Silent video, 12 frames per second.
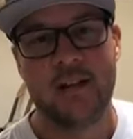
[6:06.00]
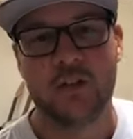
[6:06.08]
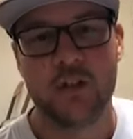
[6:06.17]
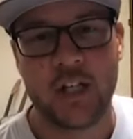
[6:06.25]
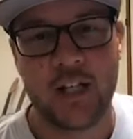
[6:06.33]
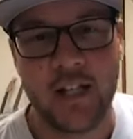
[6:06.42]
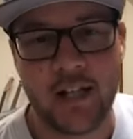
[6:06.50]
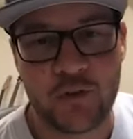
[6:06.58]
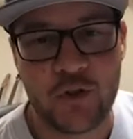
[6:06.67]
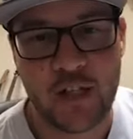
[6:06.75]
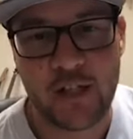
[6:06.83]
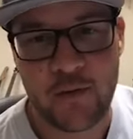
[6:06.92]
Check it out,
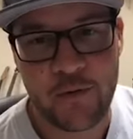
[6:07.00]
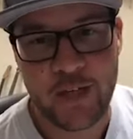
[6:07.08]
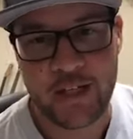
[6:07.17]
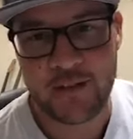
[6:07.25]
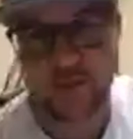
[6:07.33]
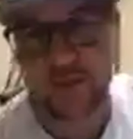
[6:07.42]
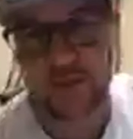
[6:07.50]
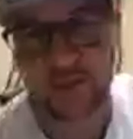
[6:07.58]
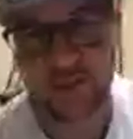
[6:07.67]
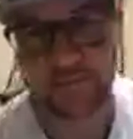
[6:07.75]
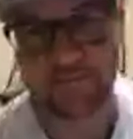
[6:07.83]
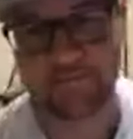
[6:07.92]

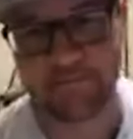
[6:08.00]
jqthreads.com.